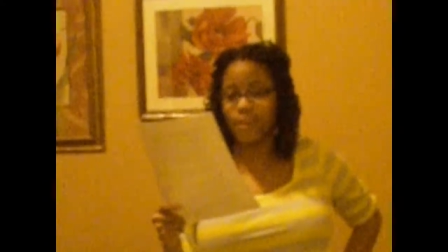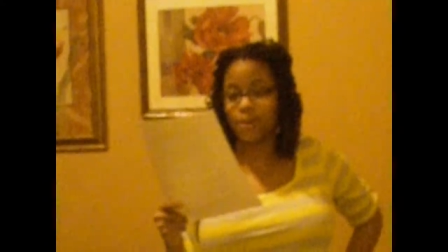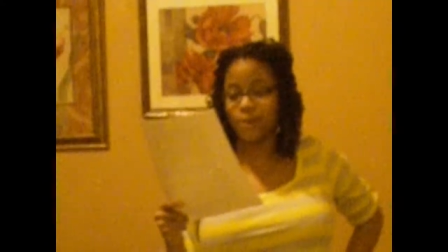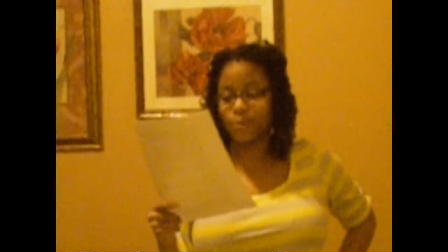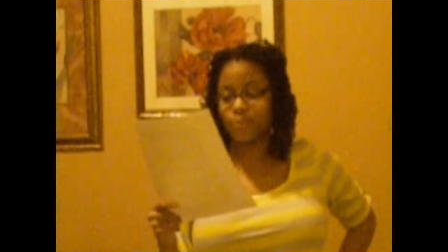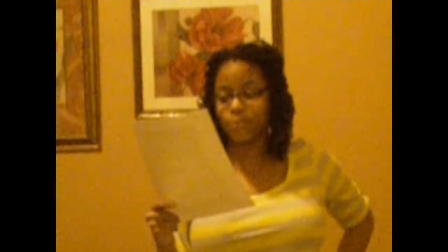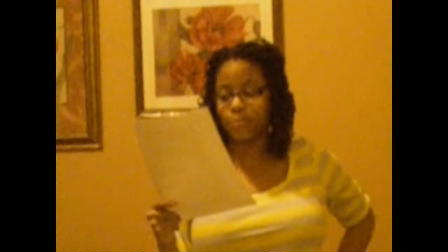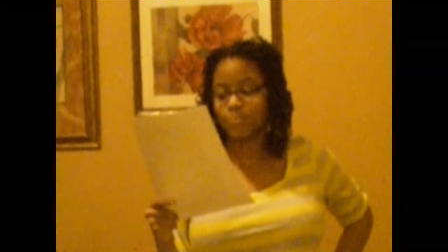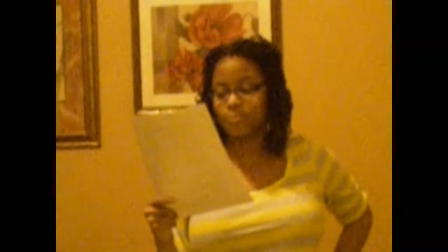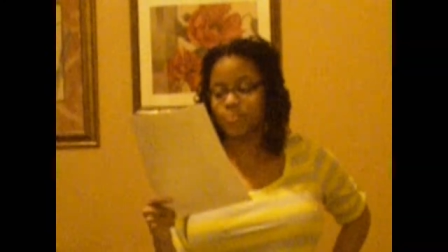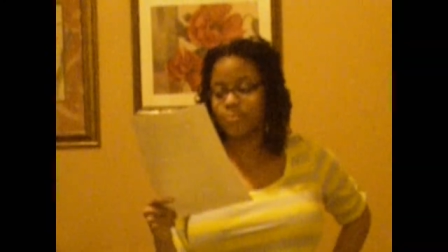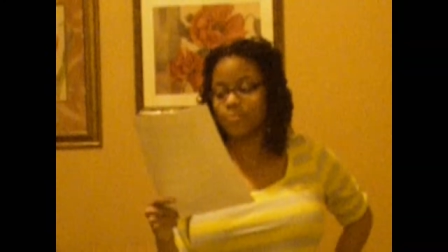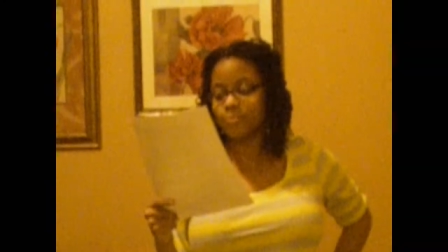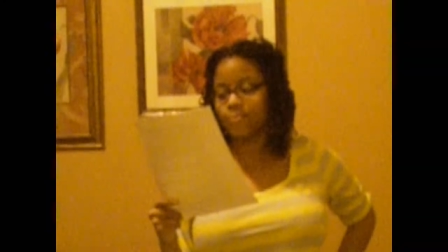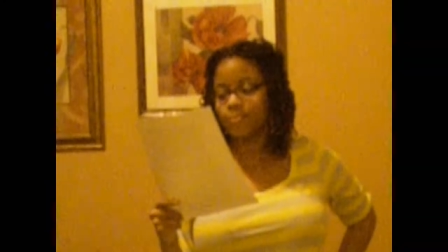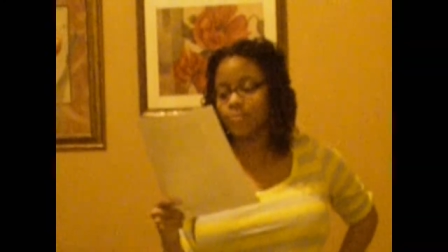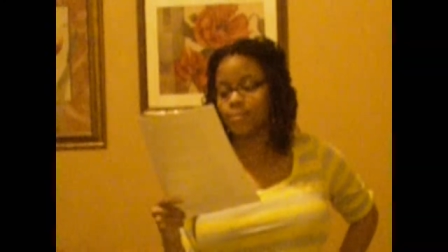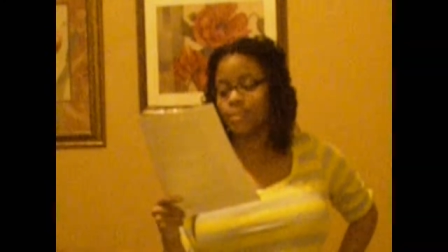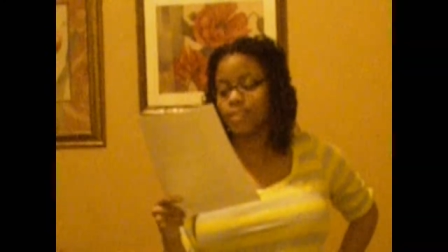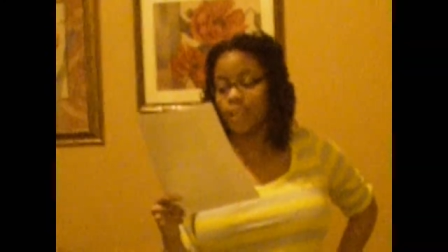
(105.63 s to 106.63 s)
flow
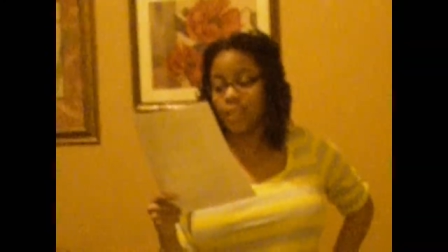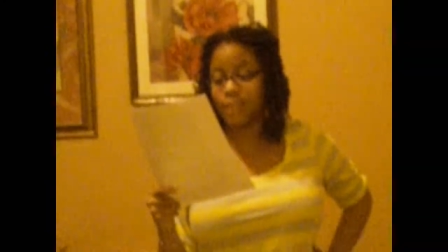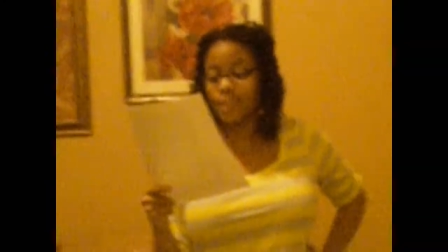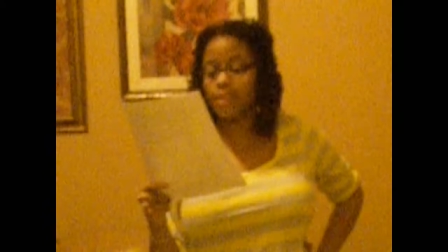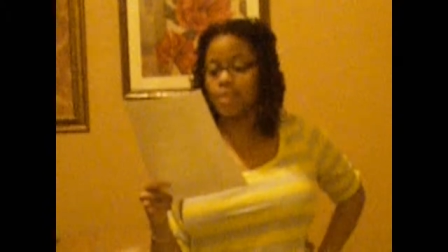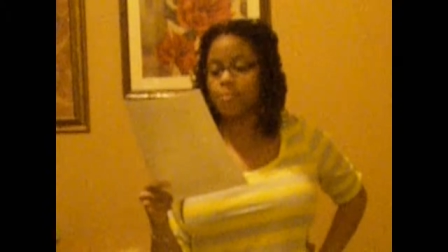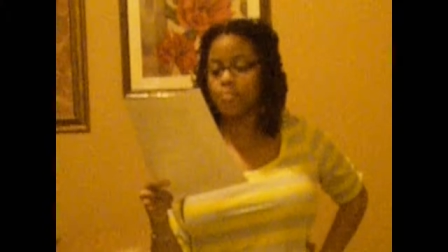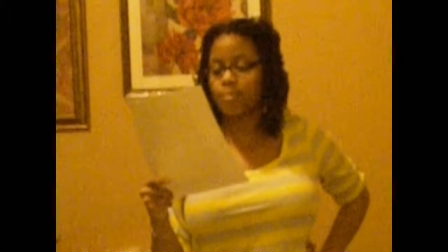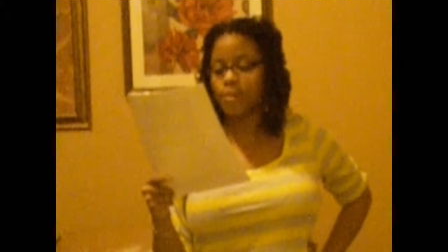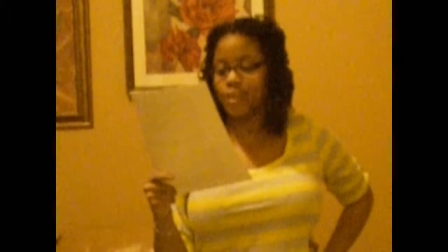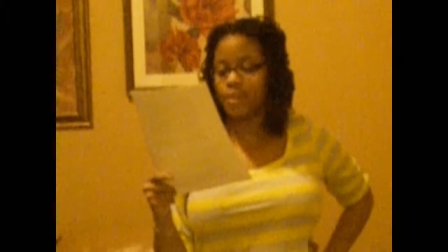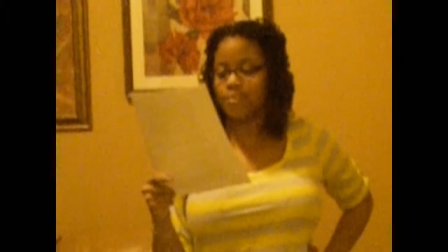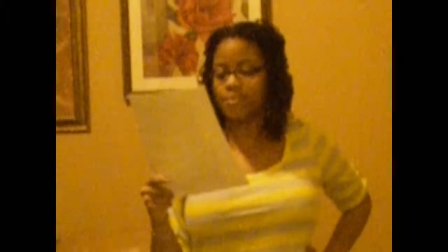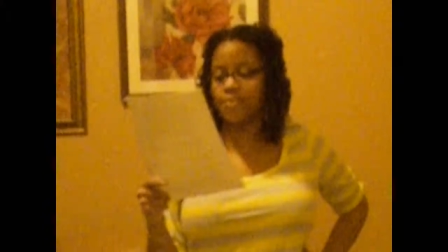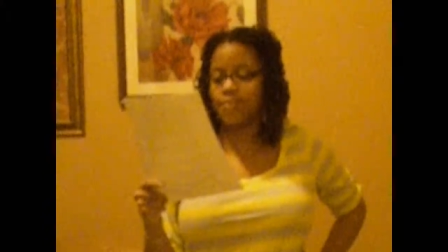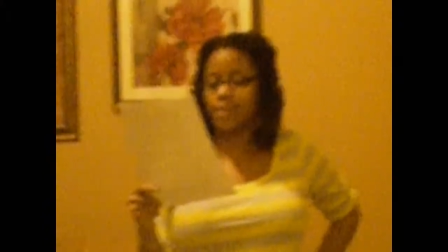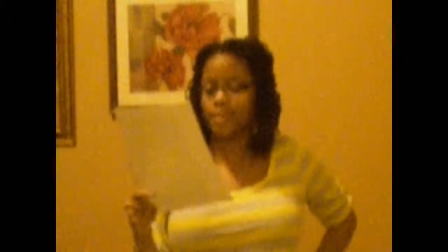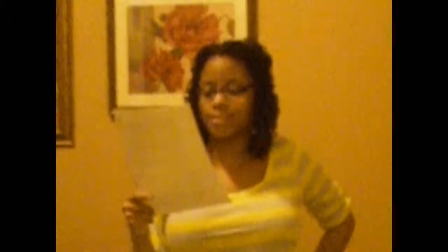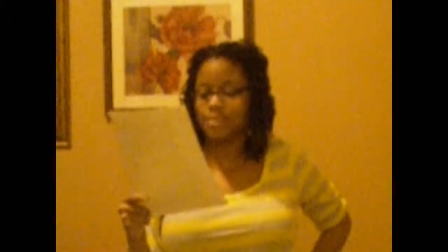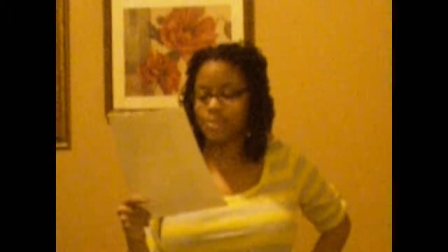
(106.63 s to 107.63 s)
in the
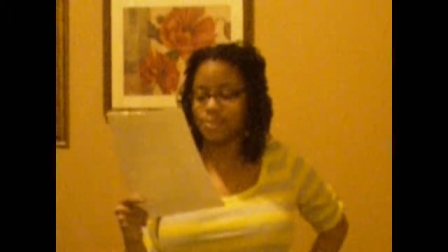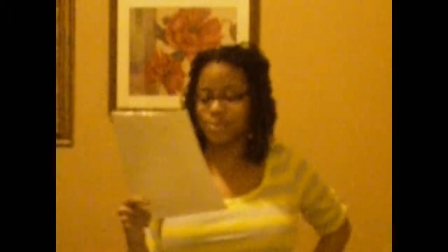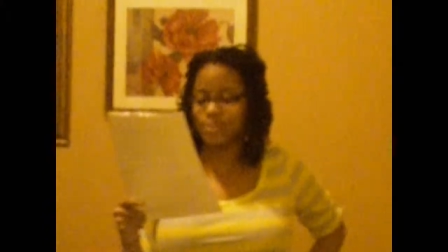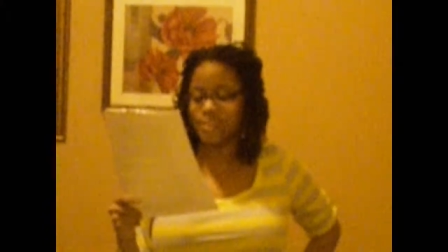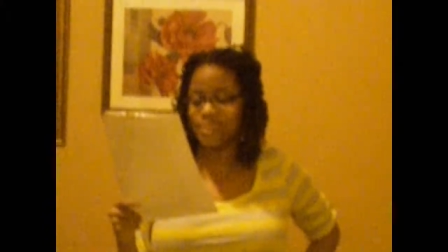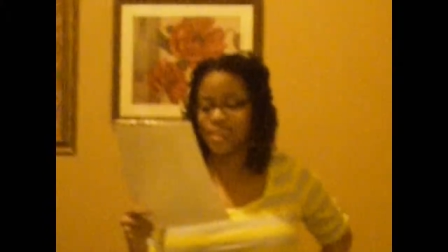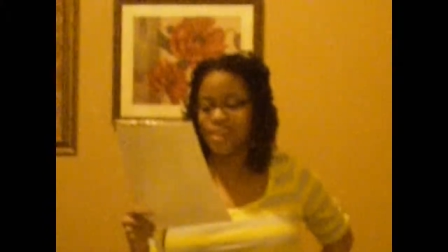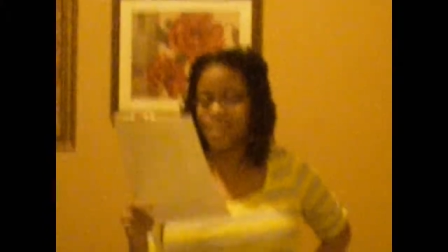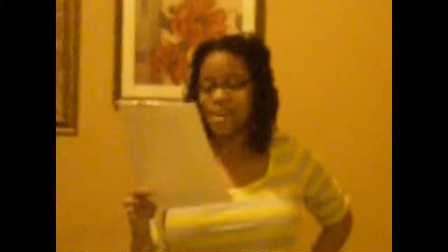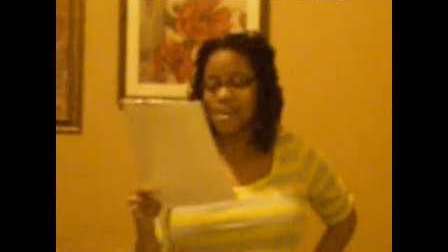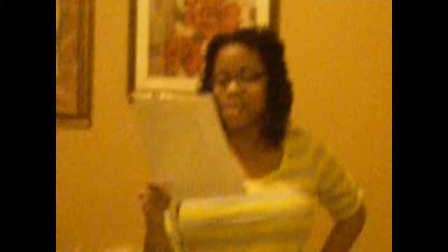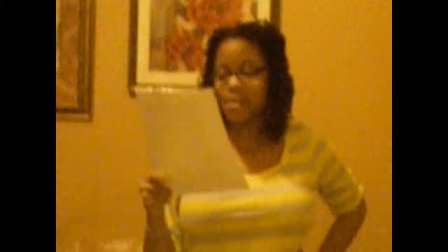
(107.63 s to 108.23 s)
blood vessels